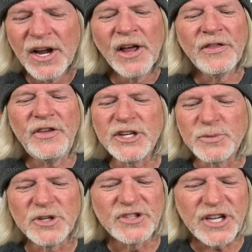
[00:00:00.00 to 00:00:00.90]
This
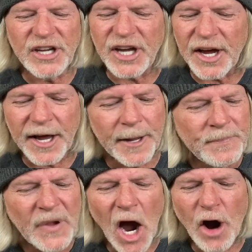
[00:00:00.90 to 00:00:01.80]
was the
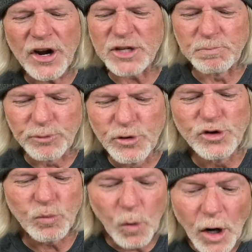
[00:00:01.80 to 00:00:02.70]
artist Bruce
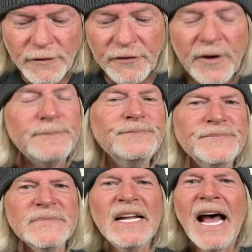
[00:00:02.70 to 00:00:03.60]
Wolfe.
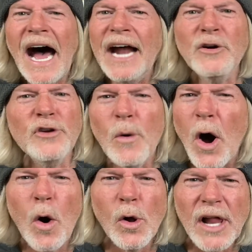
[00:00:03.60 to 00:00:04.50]
I don't know a
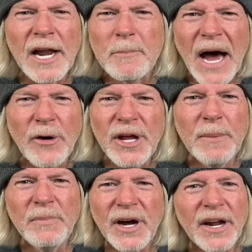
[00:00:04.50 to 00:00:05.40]
whole lot about
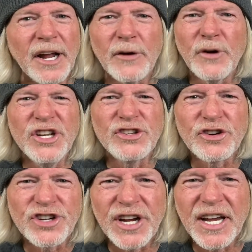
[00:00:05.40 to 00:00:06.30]
him, but
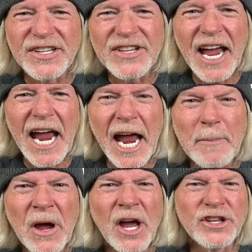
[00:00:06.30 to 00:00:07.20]
researching his
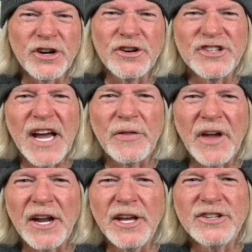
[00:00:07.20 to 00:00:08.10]
name, turns out
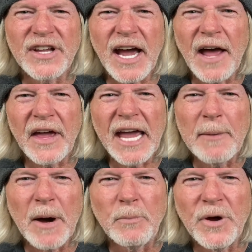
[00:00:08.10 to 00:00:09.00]
that he's the guy that came
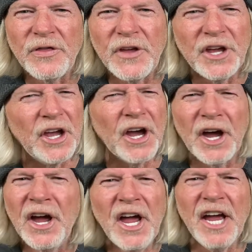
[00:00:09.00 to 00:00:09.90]
up with the
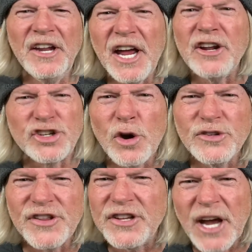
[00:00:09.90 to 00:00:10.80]
Indiana Jones
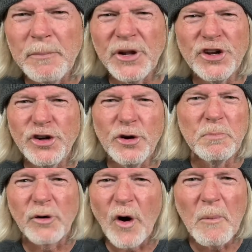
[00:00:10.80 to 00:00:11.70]
and the Temple of Doom
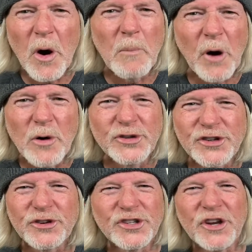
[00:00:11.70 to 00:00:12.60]
promo
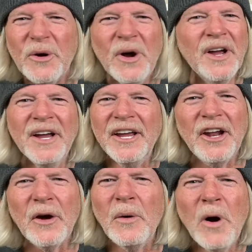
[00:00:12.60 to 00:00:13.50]
poster. So, you
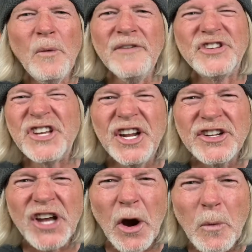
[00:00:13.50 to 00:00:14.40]
know, we've seen his
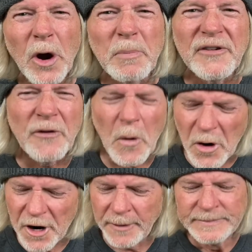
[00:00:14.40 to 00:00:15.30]
artwork
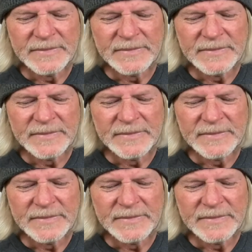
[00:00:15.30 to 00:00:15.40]
before.